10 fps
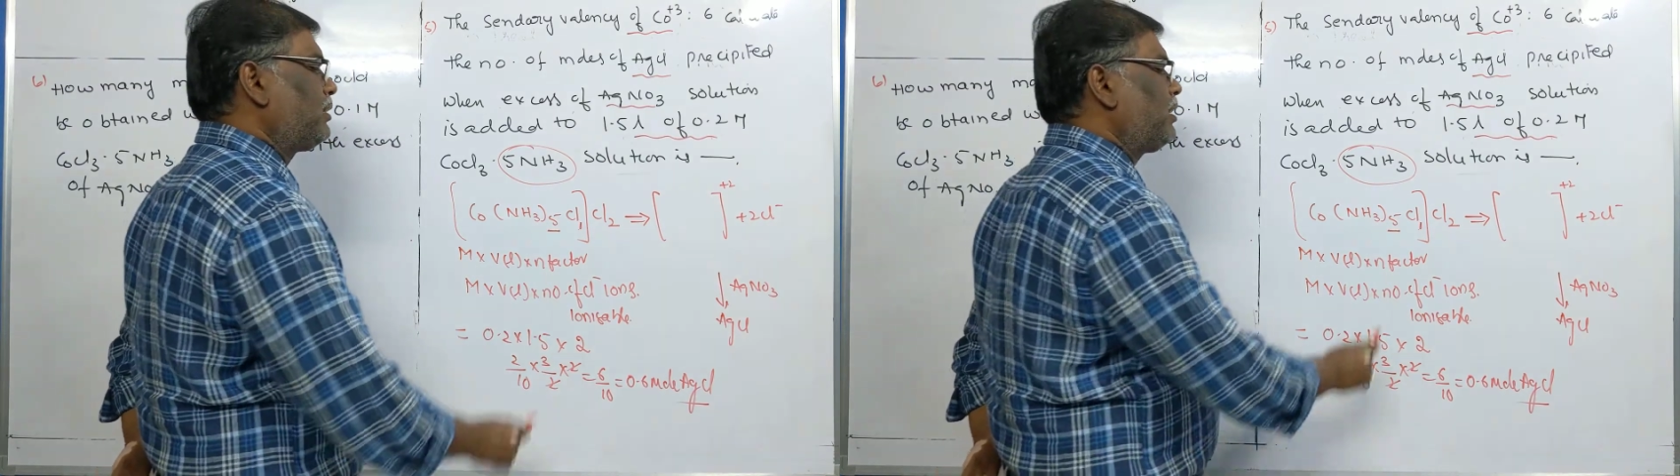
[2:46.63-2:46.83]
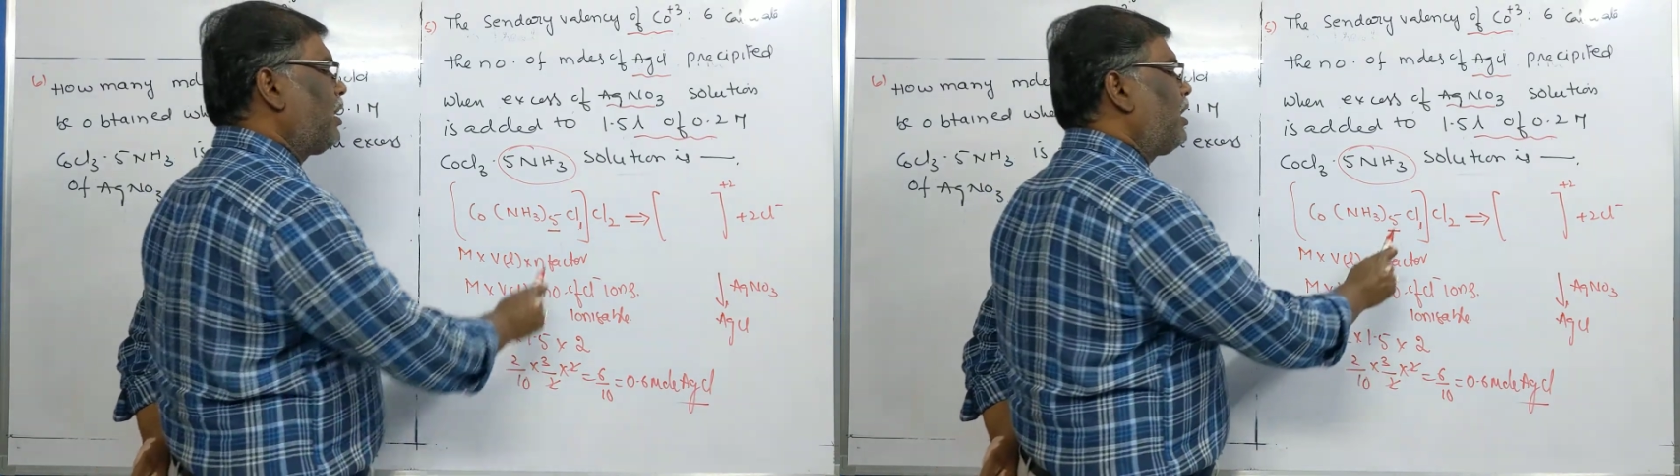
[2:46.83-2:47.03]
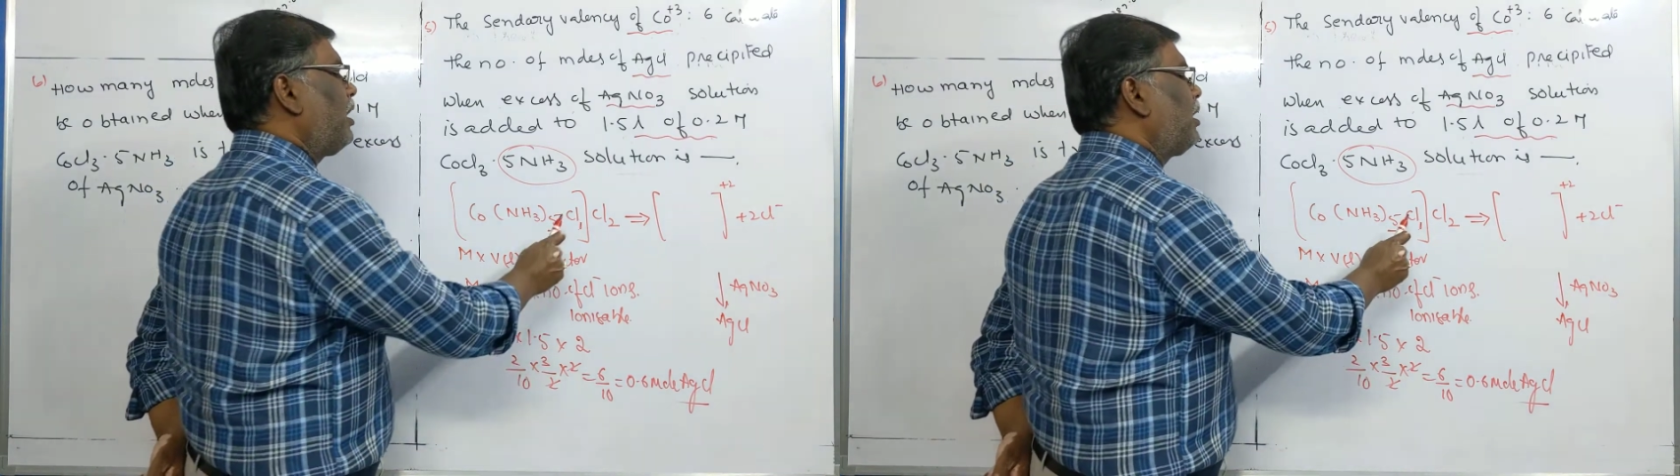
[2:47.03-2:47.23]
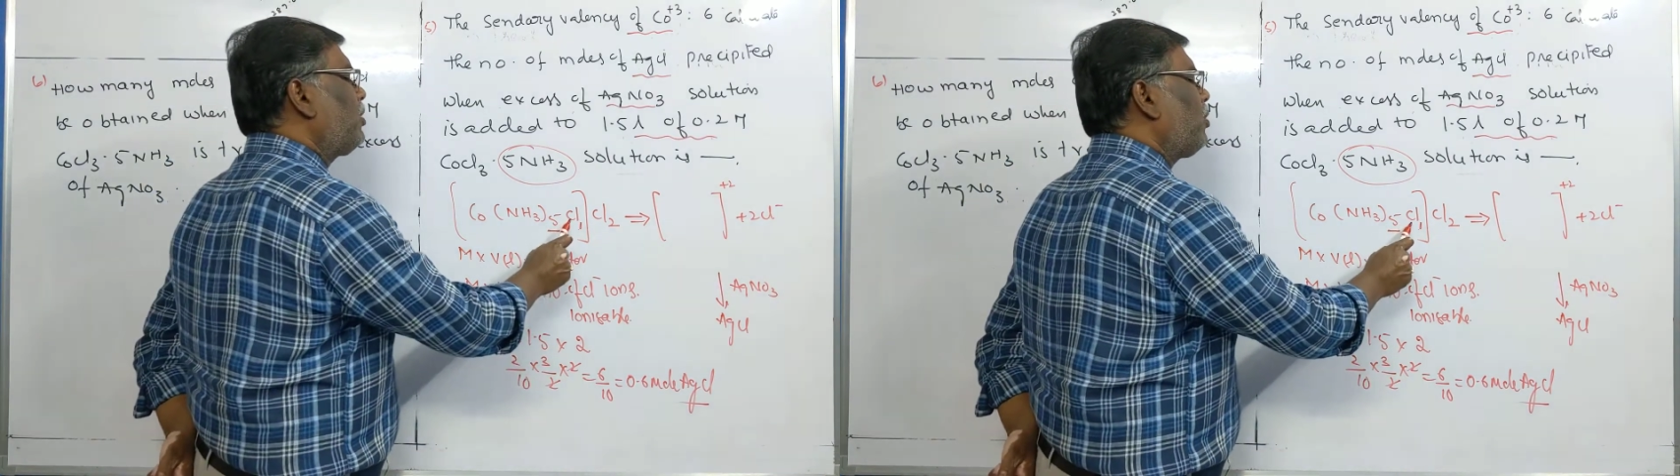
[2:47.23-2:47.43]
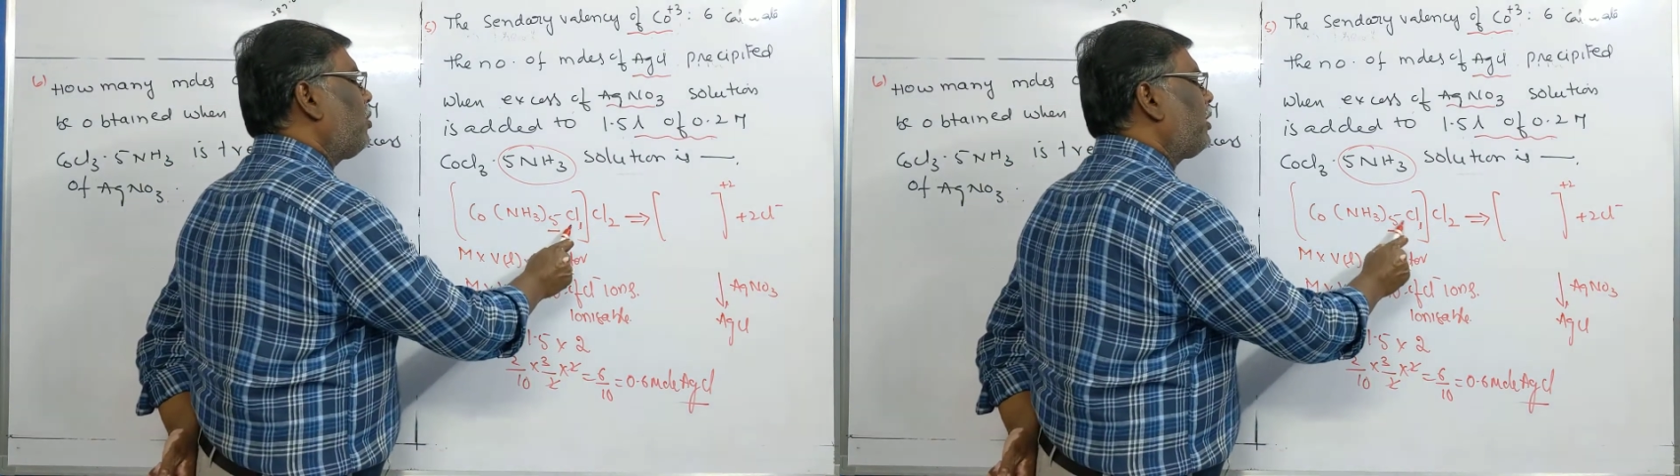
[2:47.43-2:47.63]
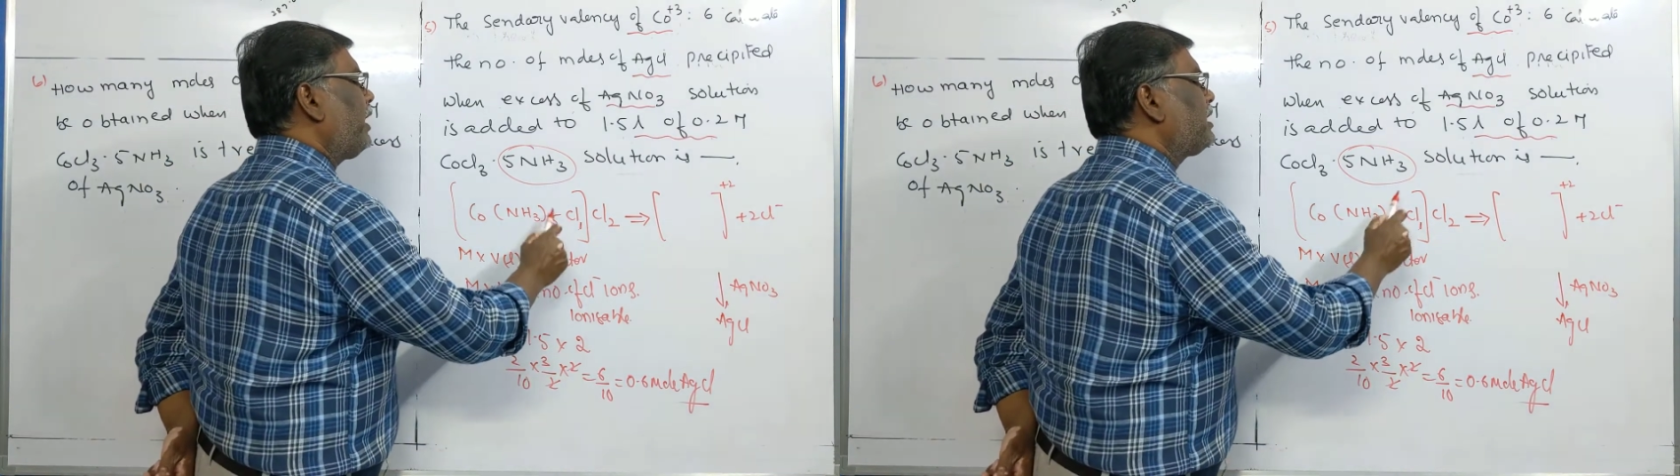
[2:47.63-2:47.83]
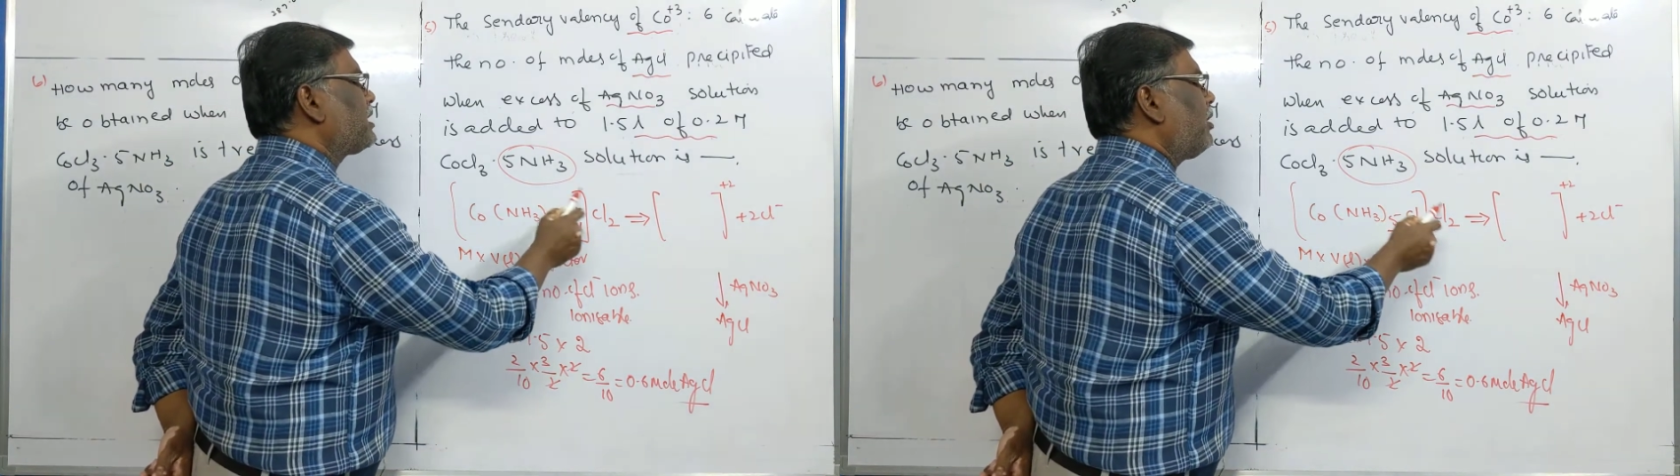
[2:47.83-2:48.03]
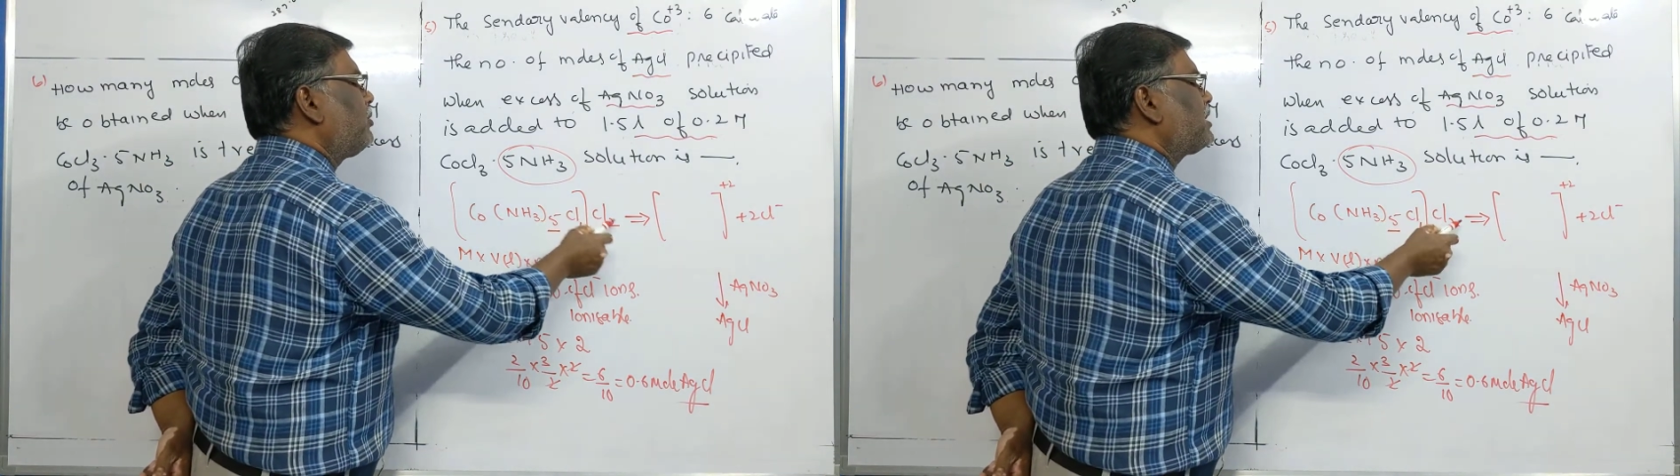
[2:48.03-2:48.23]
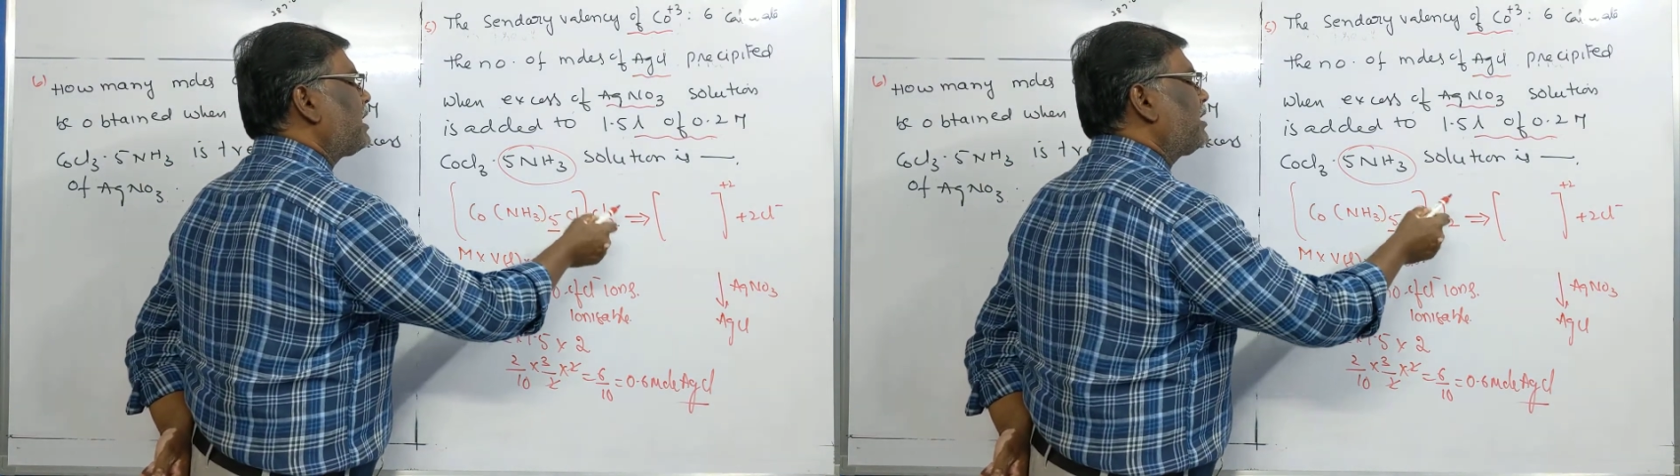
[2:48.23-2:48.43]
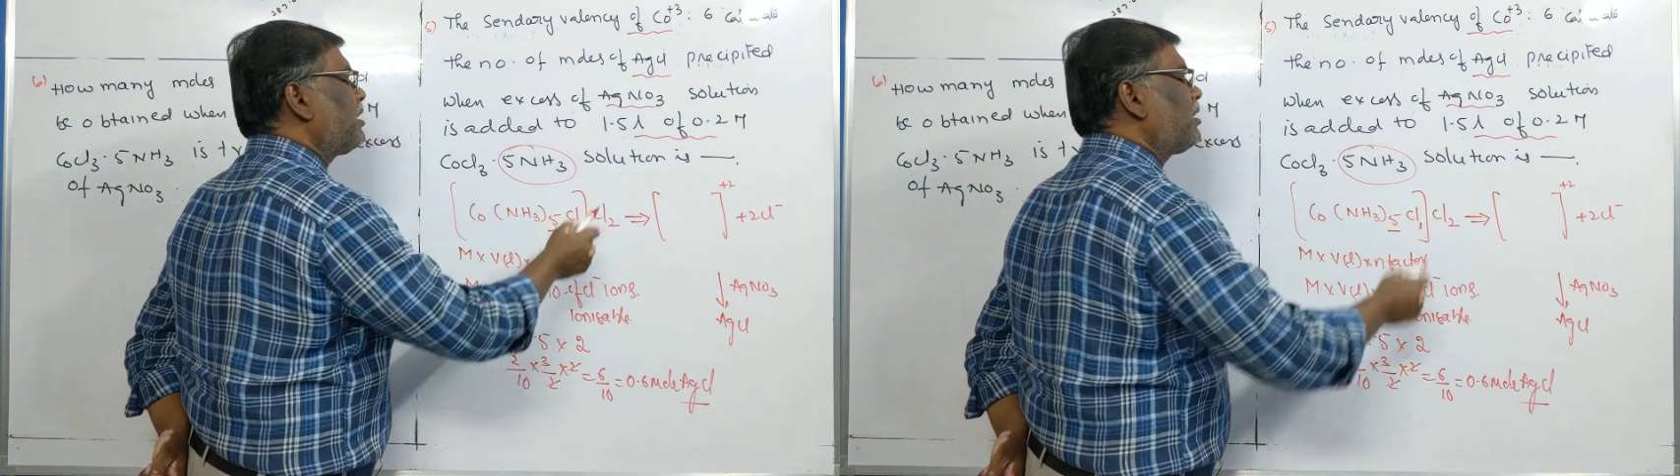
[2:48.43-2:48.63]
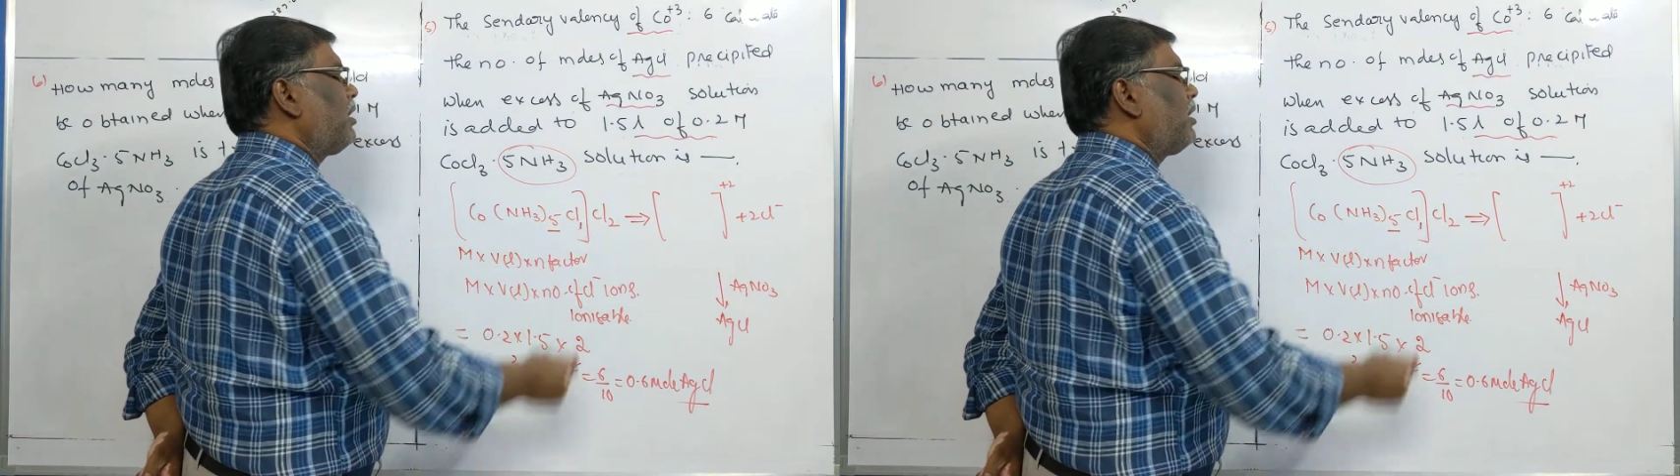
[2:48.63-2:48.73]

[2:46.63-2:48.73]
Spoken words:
The chlorides outside the